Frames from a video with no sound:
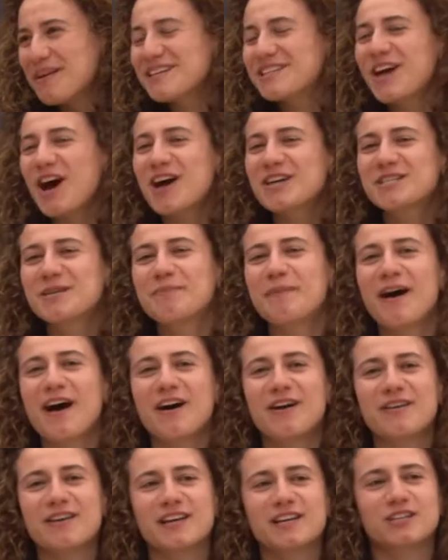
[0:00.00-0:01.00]
We talked
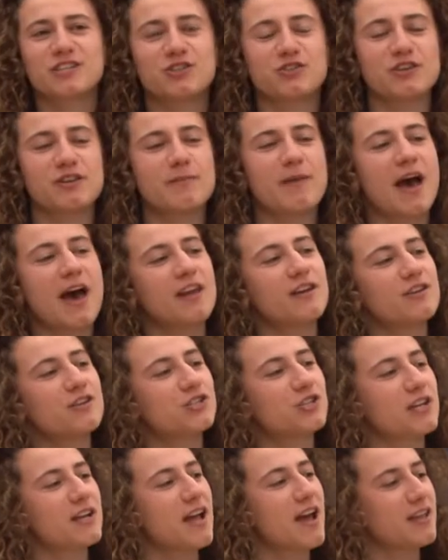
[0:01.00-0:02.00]
about extreme
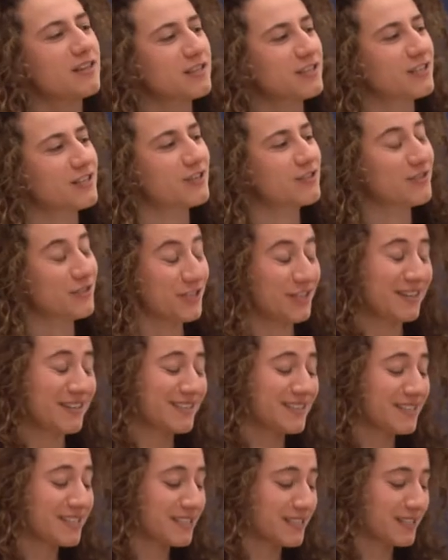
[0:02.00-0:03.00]
energy and solutions.